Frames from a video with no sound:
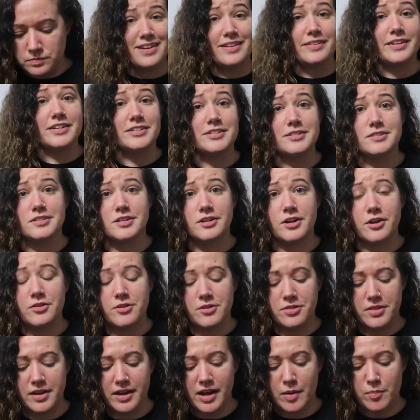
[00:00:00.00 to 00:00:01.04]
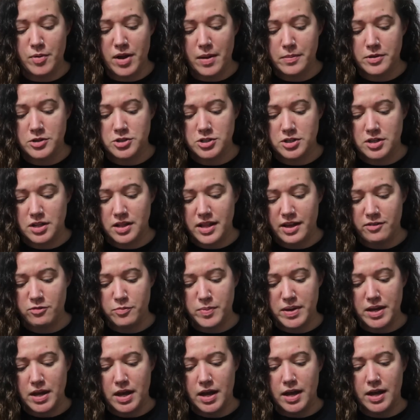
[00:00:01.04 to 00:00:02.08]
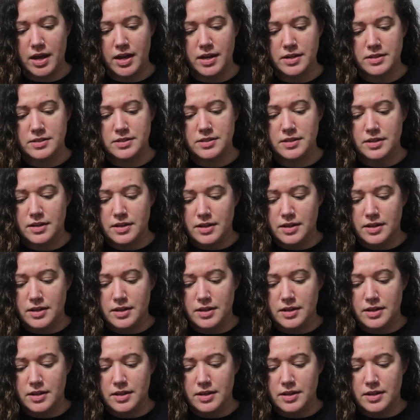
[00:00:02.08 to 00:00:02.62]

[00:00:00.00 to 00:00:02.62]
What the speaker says: This is another thing I probably should have left behind.